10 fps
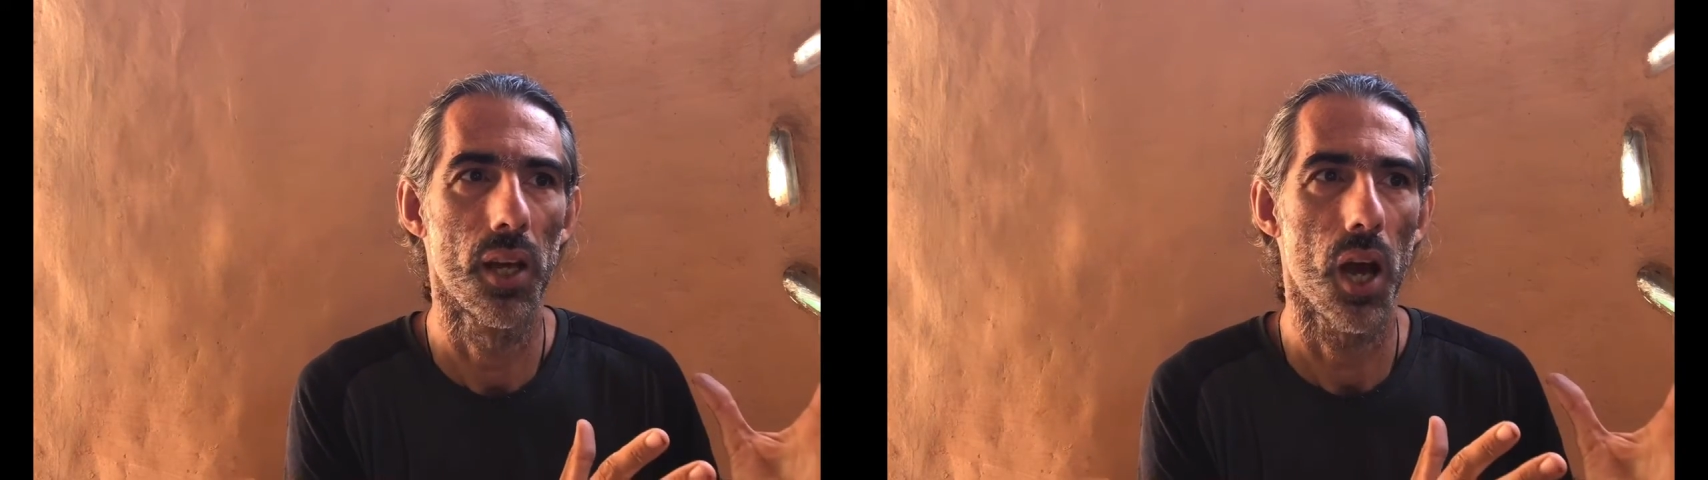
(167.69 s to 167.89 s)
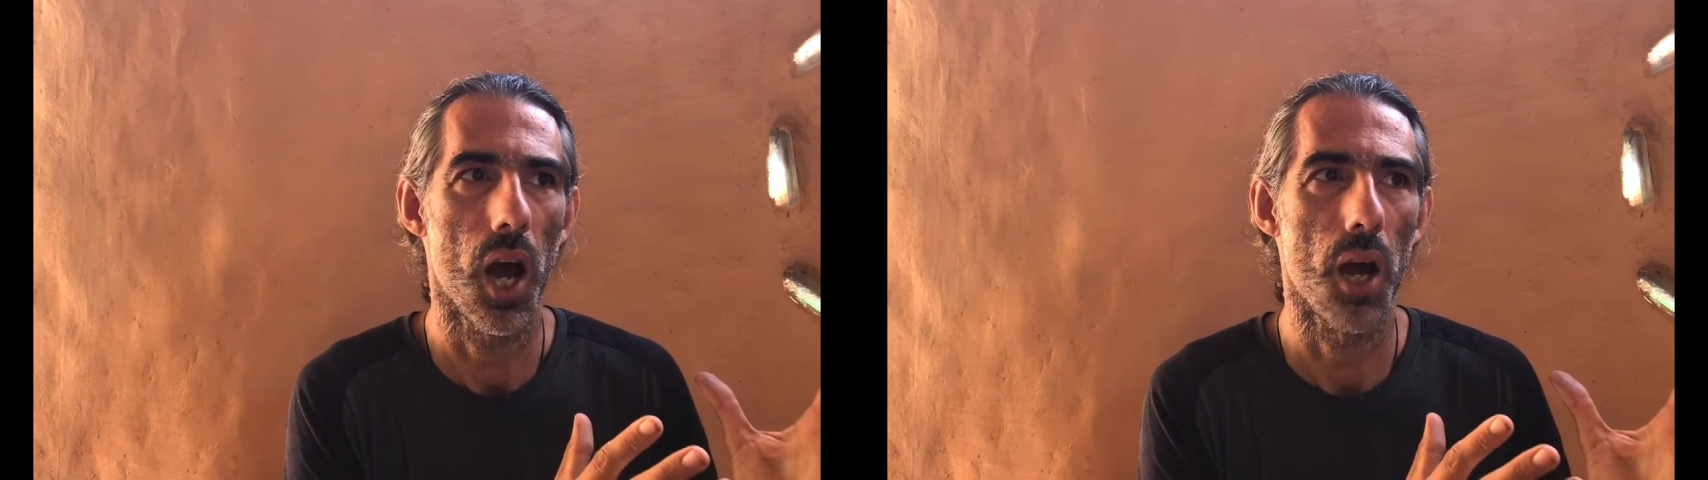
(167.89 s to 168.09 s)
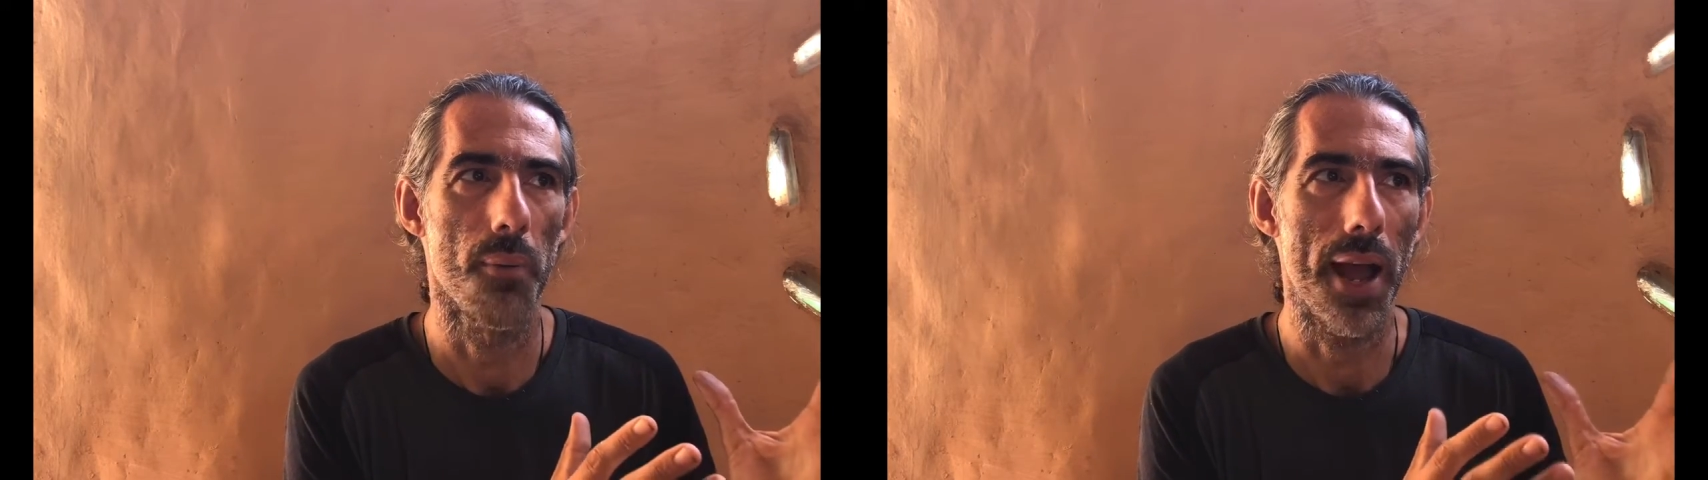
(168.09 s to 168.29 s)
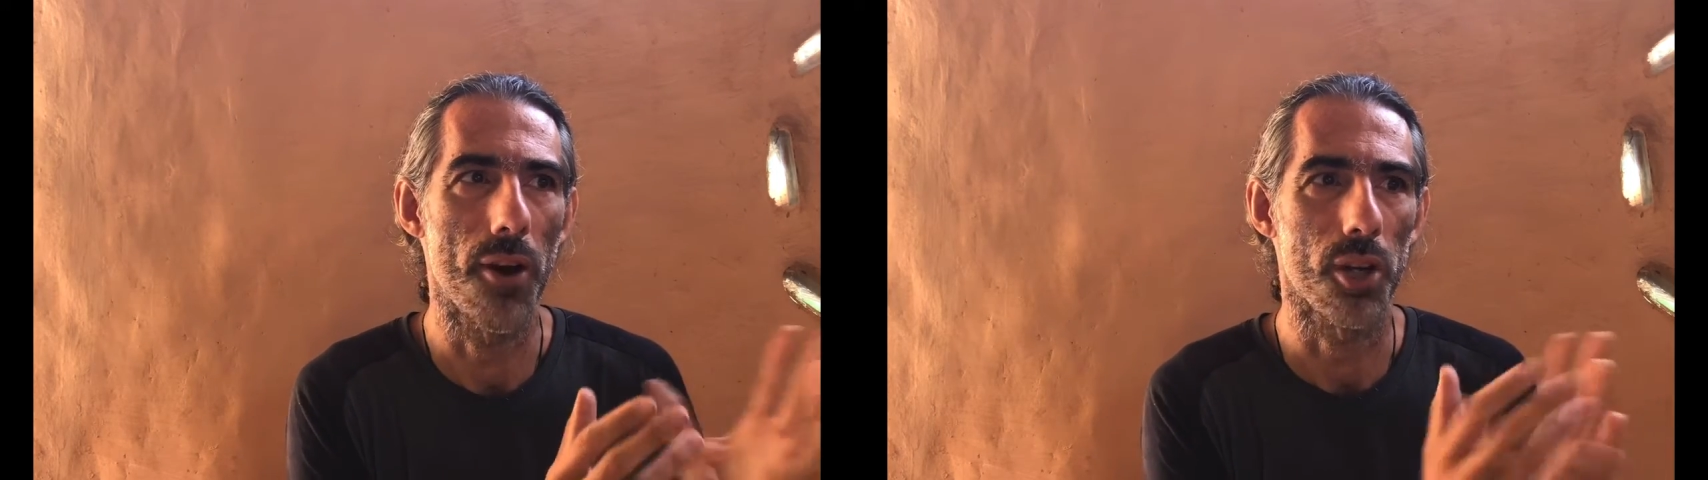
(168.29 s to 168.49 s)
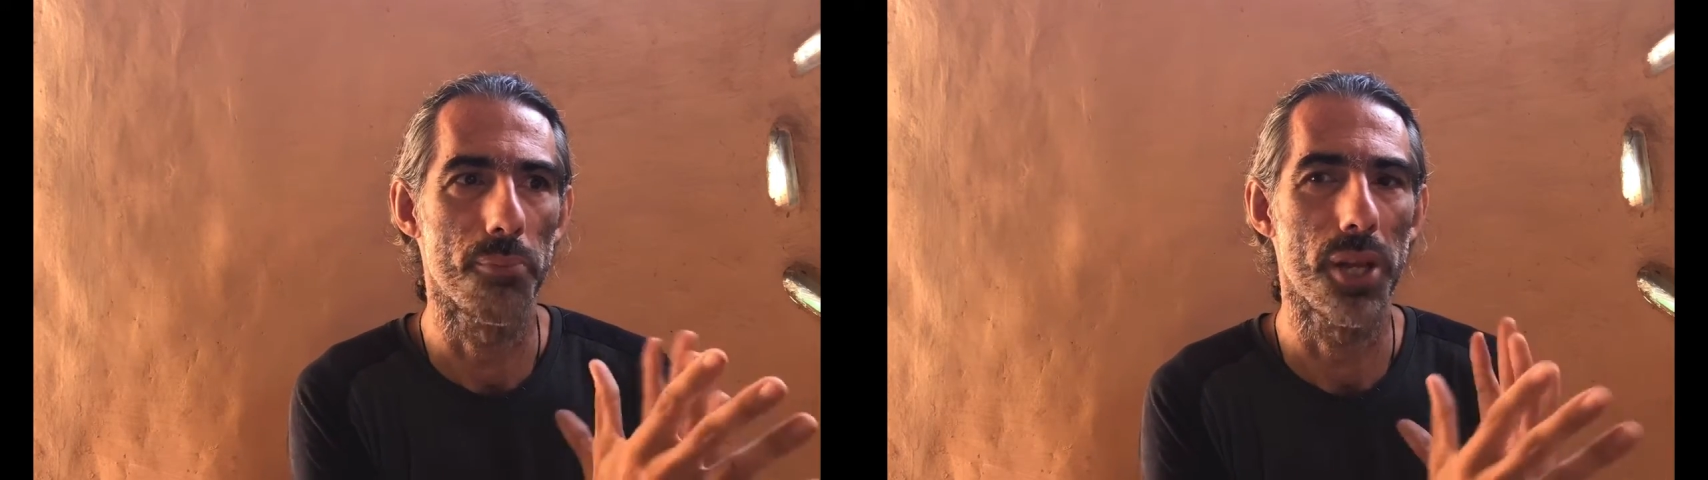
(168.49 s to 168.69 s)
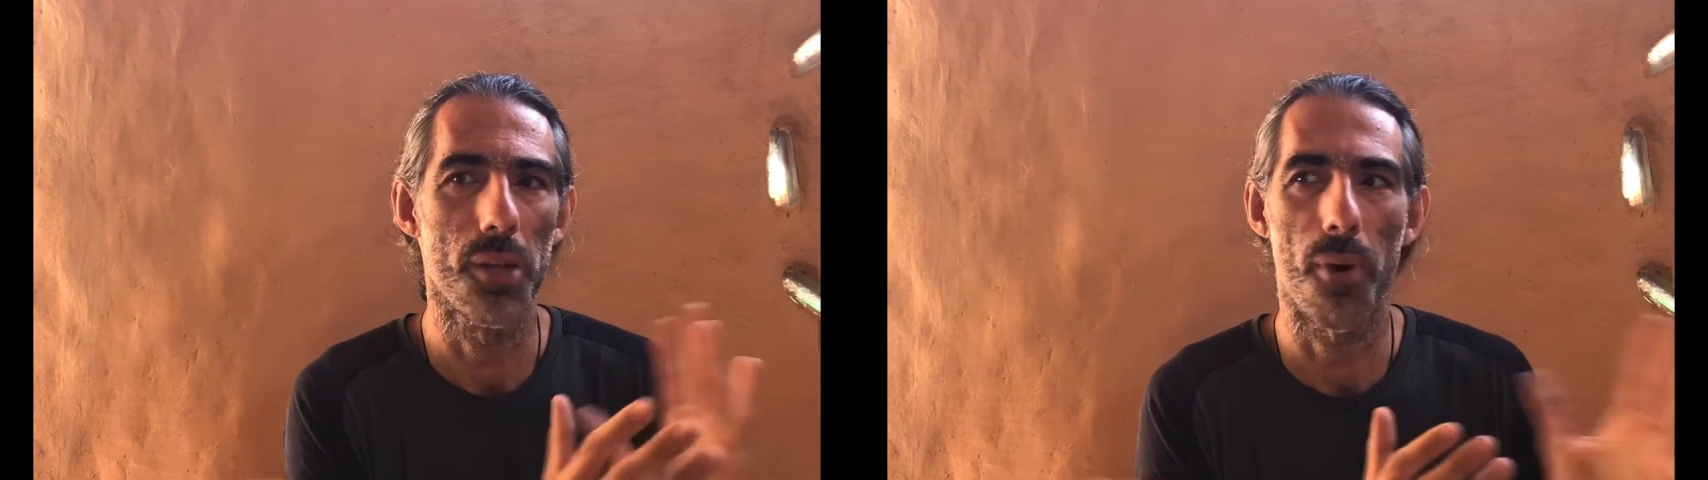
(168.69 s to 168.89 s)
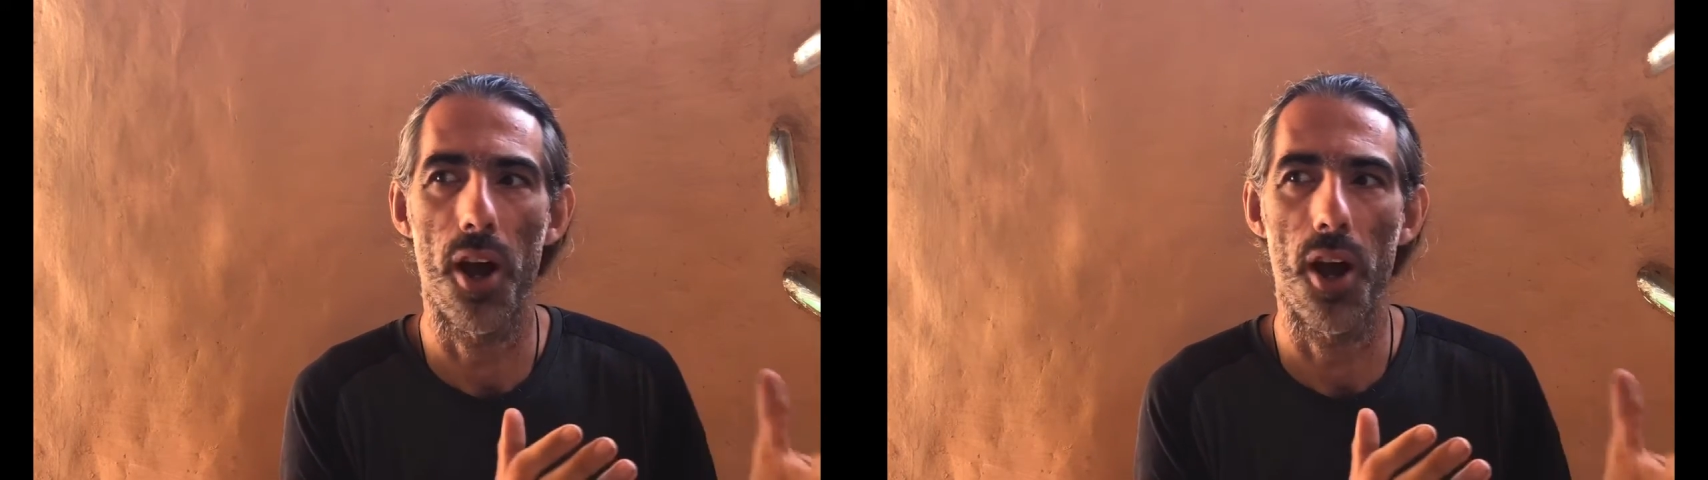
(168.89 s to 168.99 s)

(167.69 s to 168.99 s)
outcompeted by